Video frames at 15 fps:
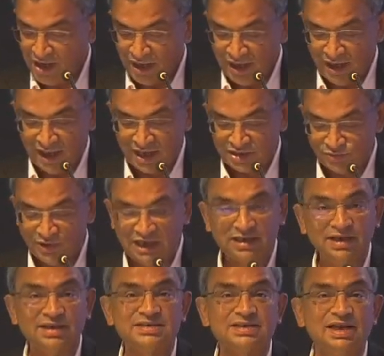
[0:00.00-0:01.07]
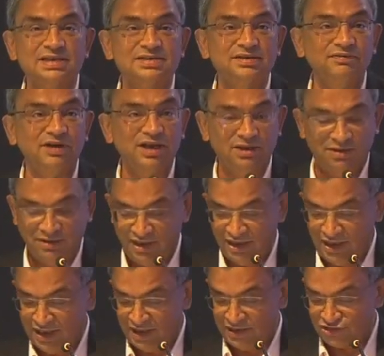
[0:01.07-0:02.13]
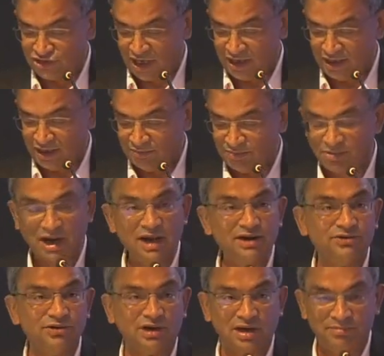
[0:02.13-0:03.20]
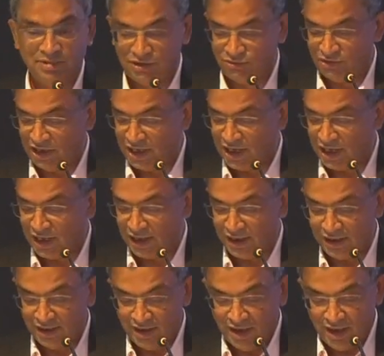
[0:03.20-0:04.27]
He has worked extensively on India and China prior to coming to EAI.